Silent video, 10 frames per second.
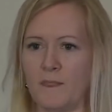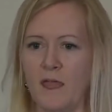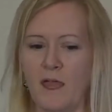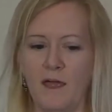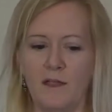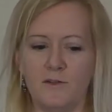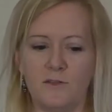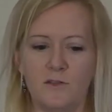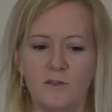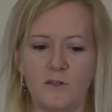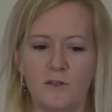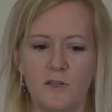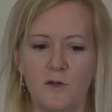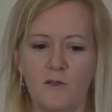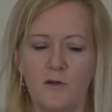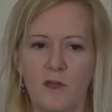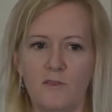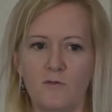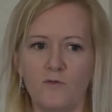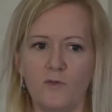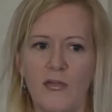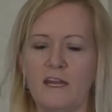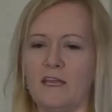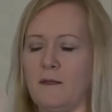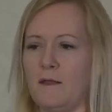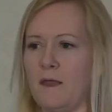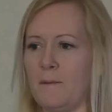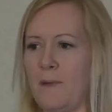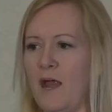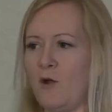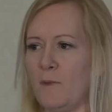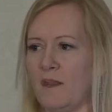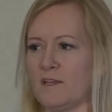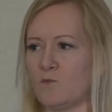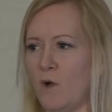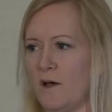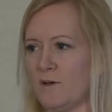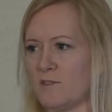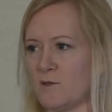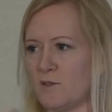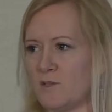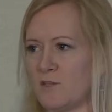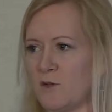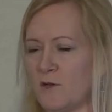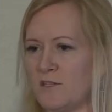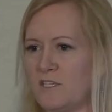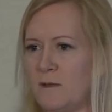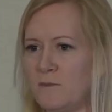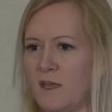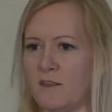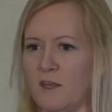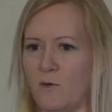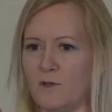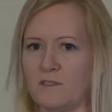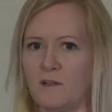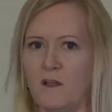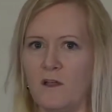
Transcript: And the related impairment as well. So it seemed like there was